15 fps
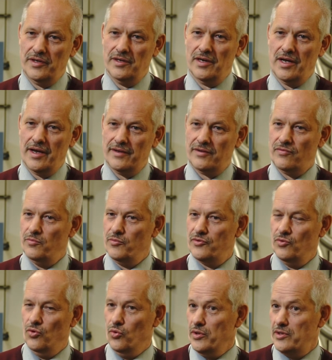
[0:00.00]
In order to
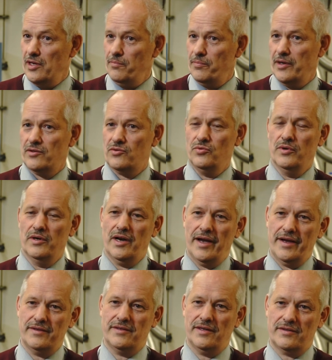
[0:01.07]
recover the iron, we
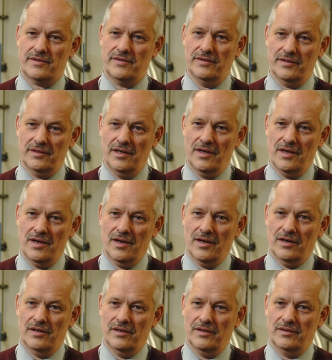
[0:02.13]
must use very high
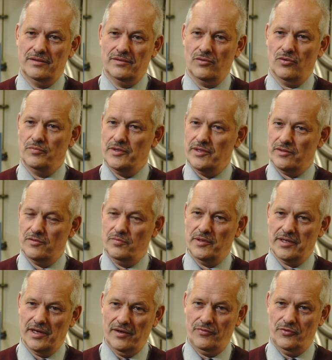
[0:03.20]
temperatures so that the
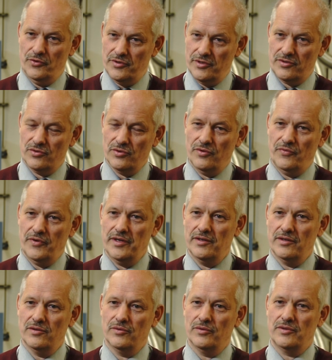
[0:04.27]
metal melts. We
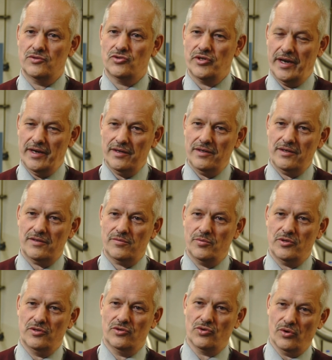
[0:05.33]
must work with the waste in
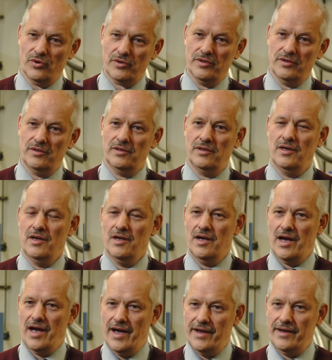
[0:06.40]
many different states,
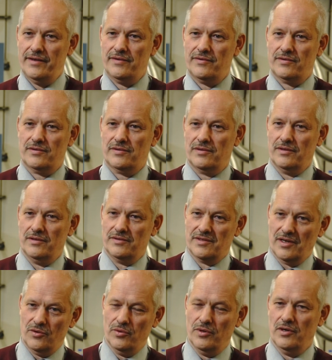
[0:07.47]
dry, hot,
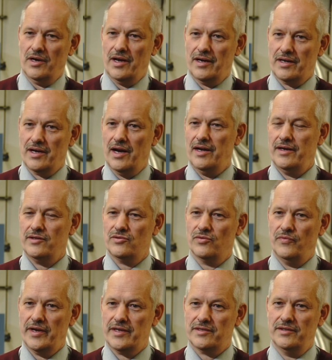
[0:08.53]
acid, alkaline.
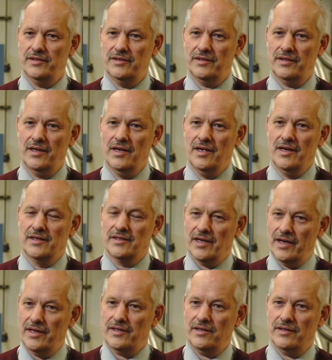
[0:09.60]
Our
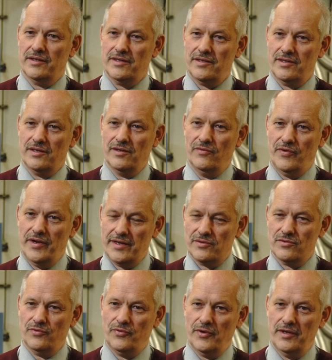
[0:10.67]
research aims to optimize
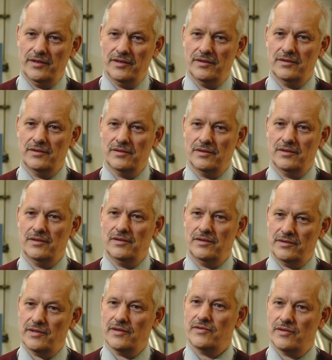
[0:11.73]
techniques in order to find
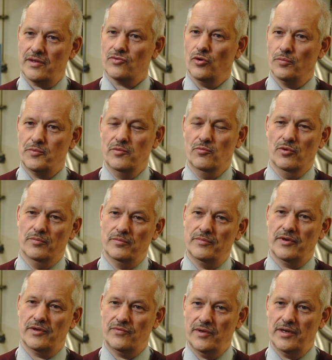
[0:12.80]
the right way to
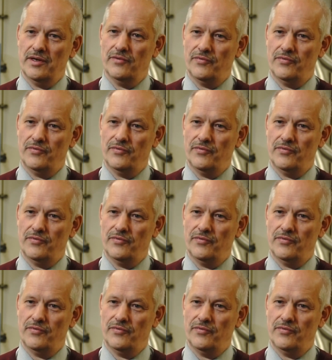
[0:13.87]
recycle red